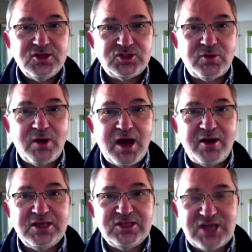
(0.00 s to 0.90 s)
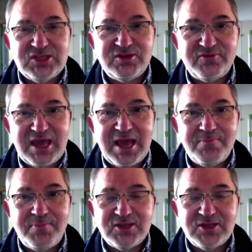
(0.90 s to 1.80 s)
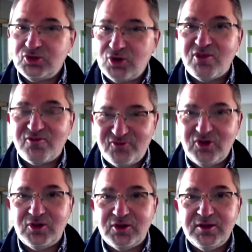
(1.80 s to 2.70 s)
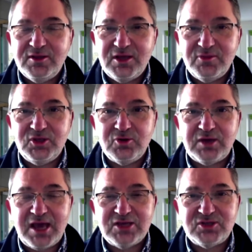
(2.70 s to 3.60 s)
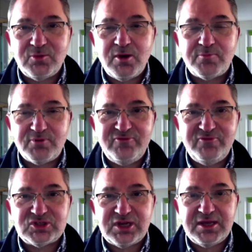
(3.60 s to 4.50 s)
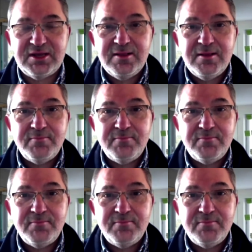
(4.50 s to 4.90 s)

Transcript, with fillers: So our intensive care beds are not as full in the UK as they were previously,